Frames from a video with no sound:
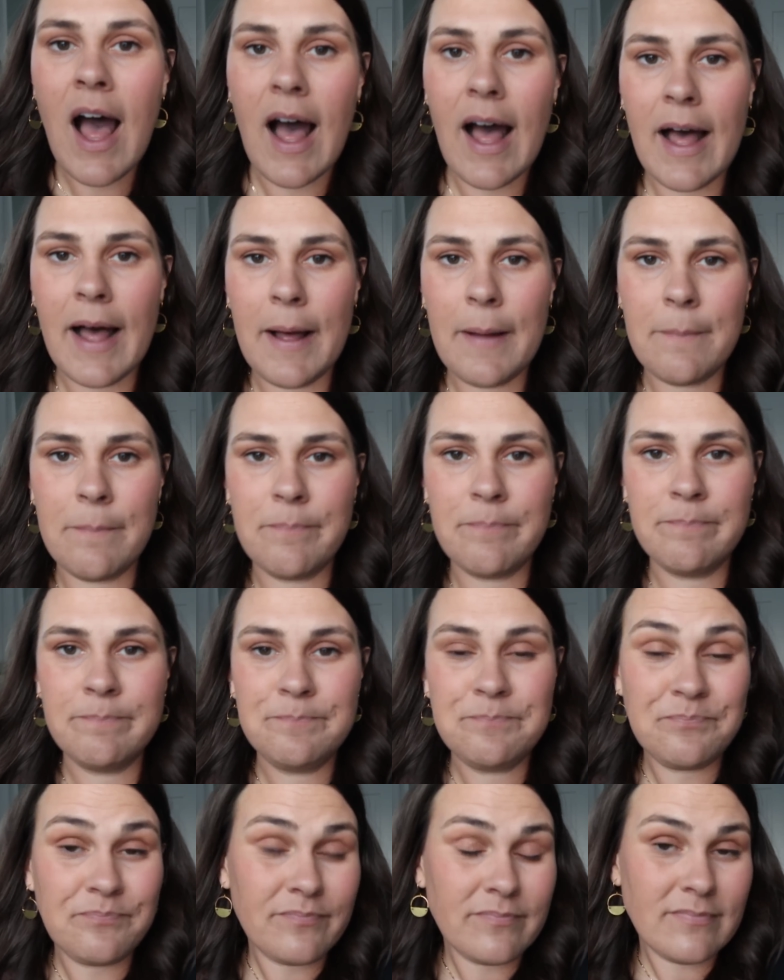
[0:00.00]
Um,
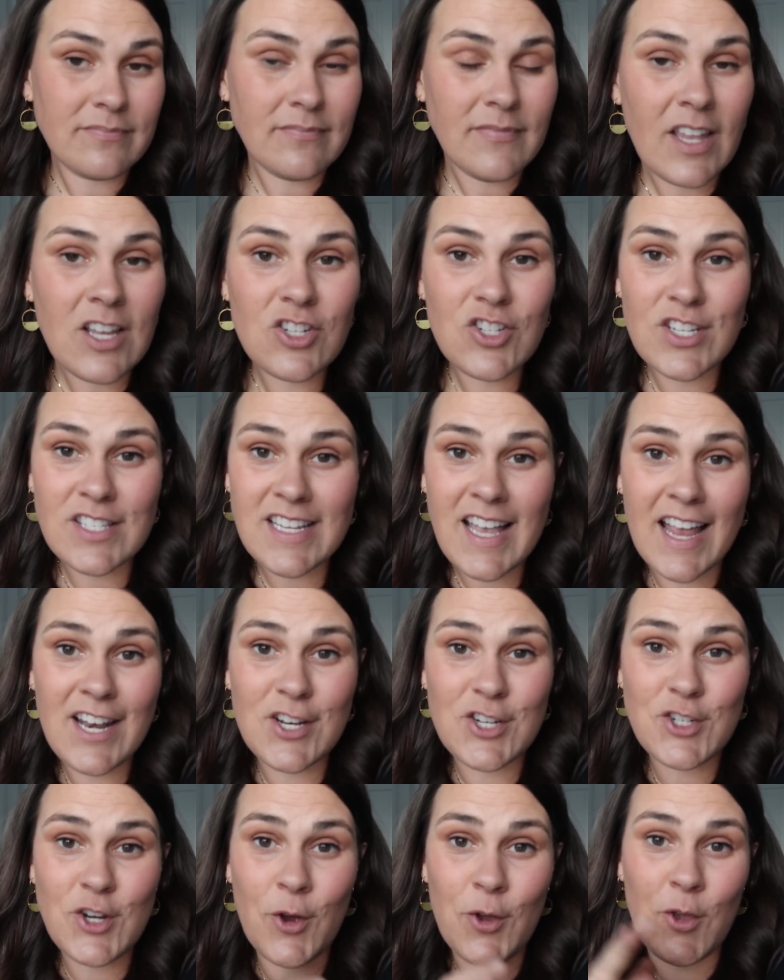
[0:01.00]
just
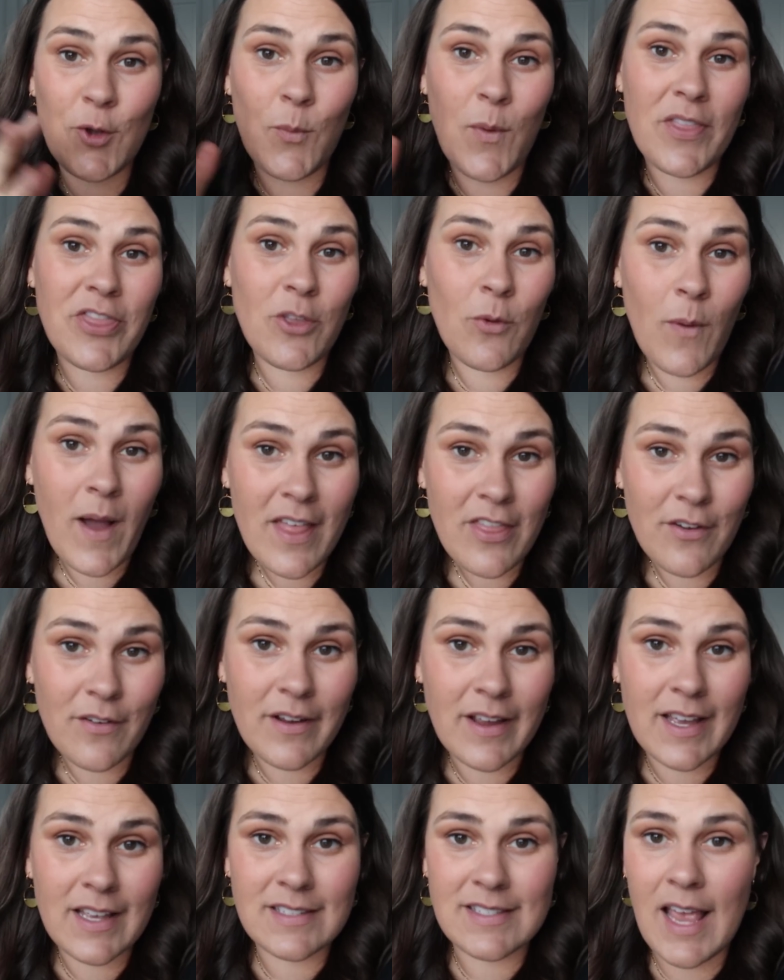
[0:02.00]
kind of show you what the
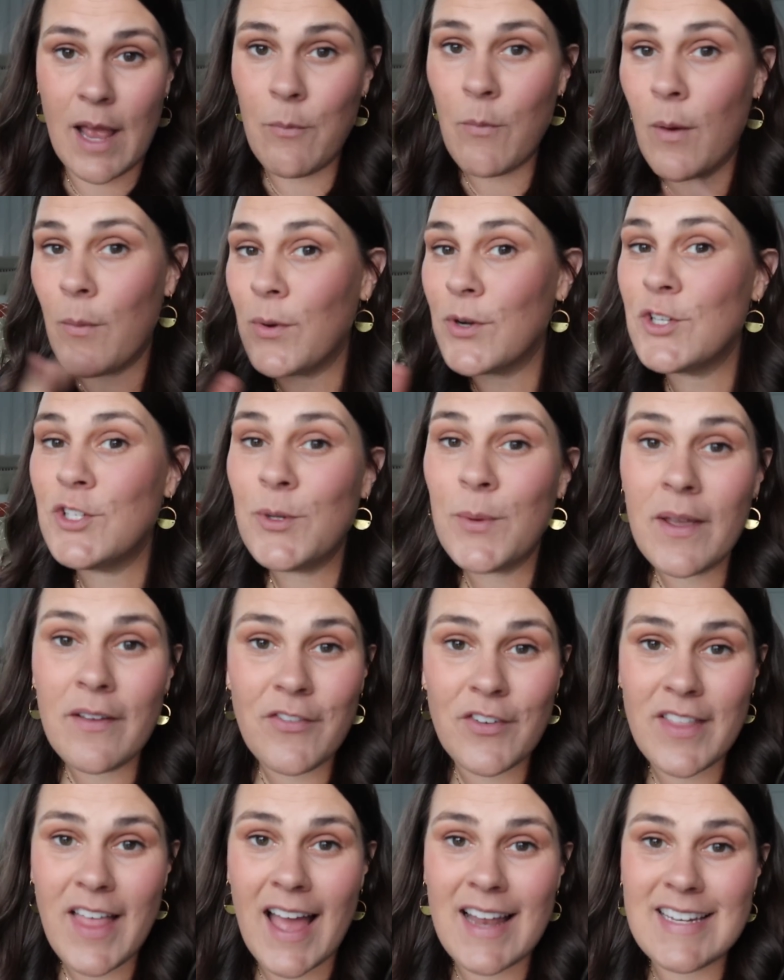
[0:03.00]
weather is and what we're
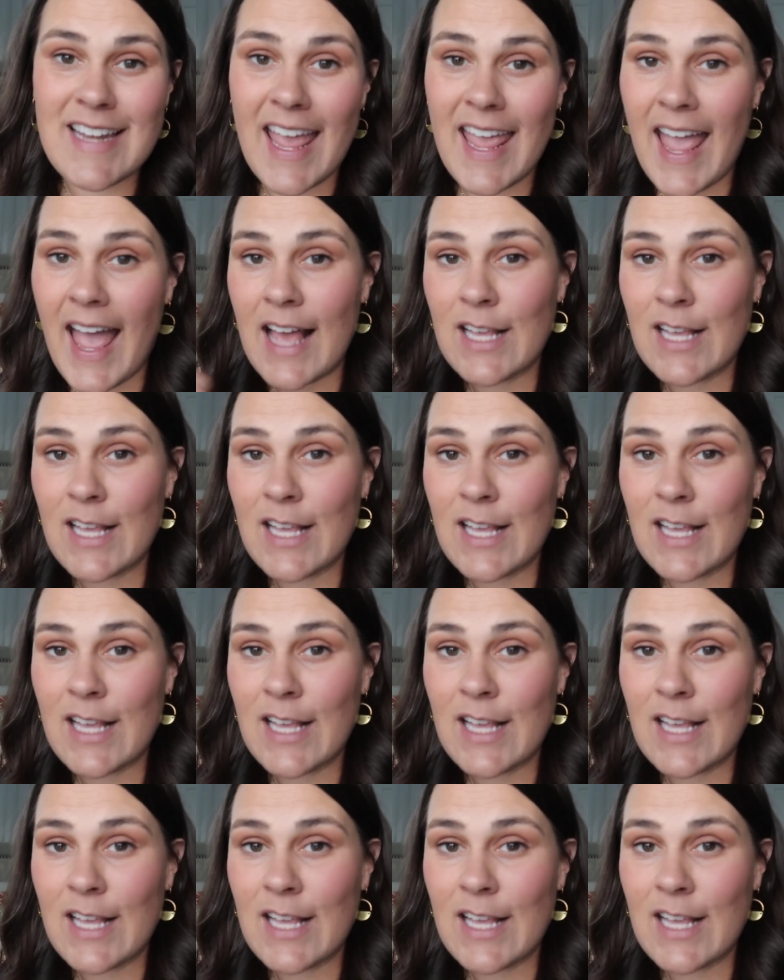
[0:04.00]
doing for that day